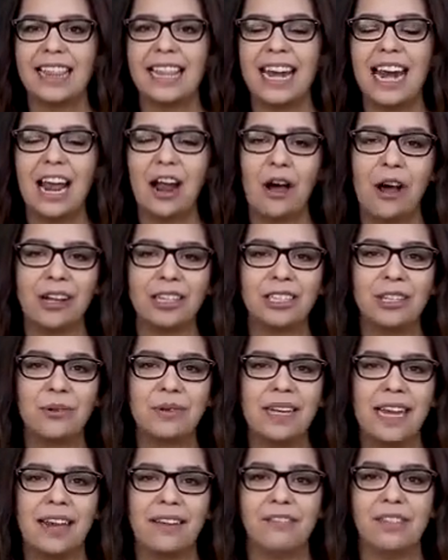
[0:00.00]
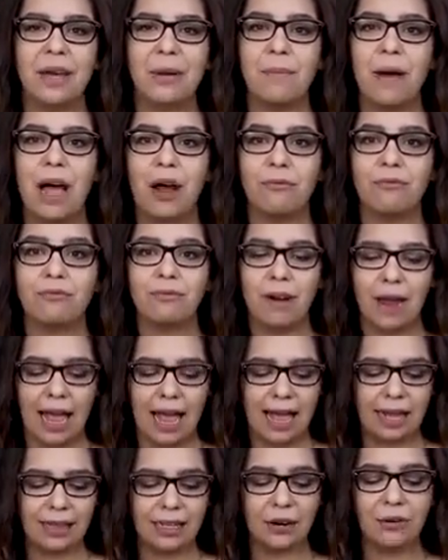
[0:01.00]
and then I also gave them
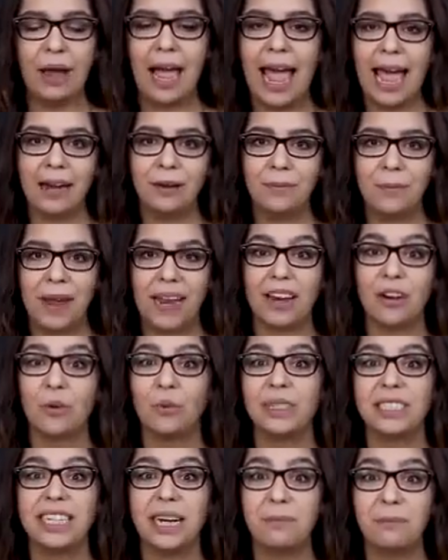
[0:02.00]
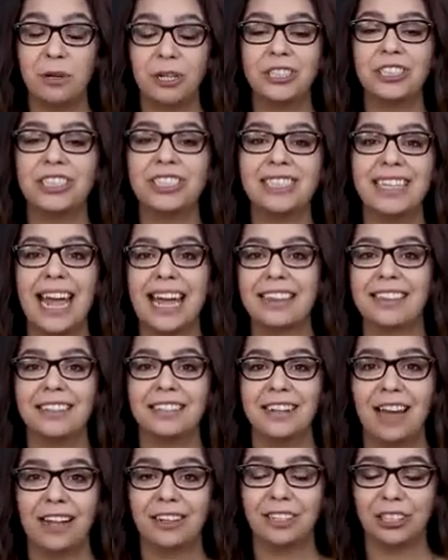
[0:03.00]
a little headband, which I purchased at the
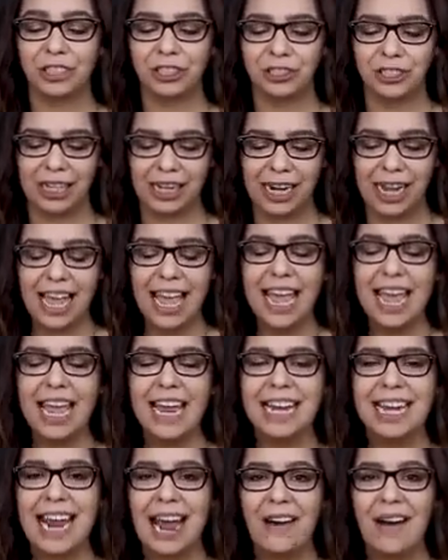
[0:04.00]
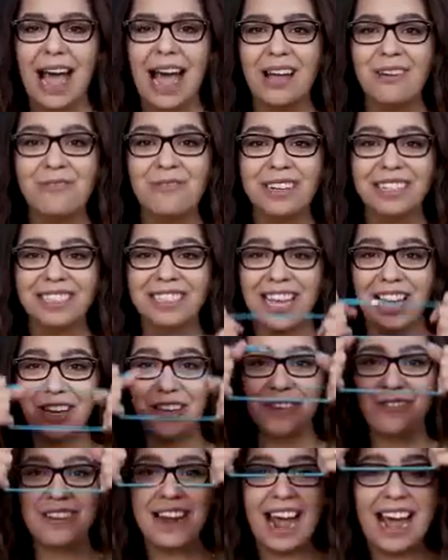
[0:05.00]
Dollar Tree. Now, I will tell
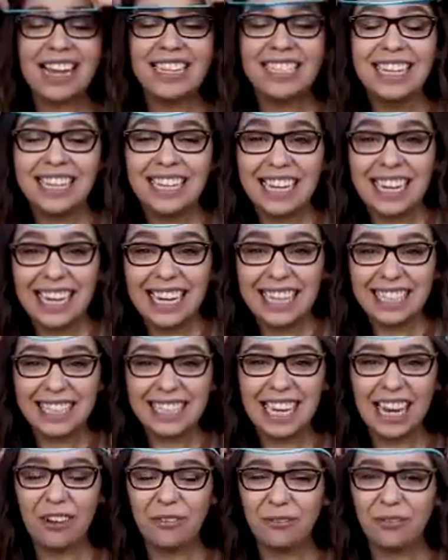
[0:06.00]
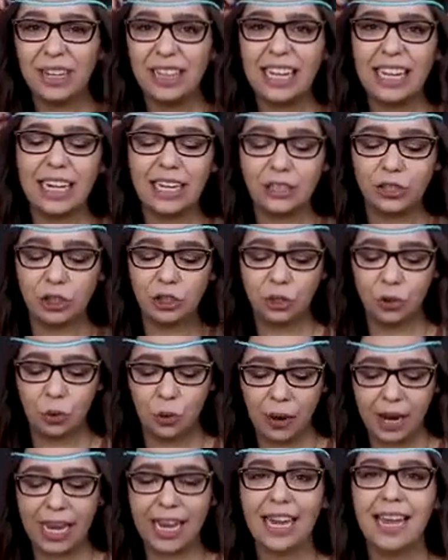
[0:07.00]
you guys that the kids didn't really
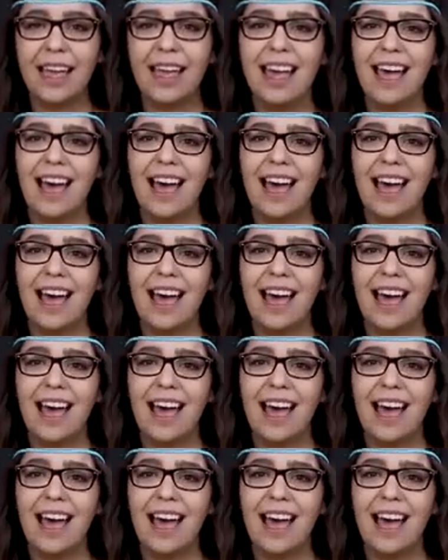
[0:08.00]
enjoy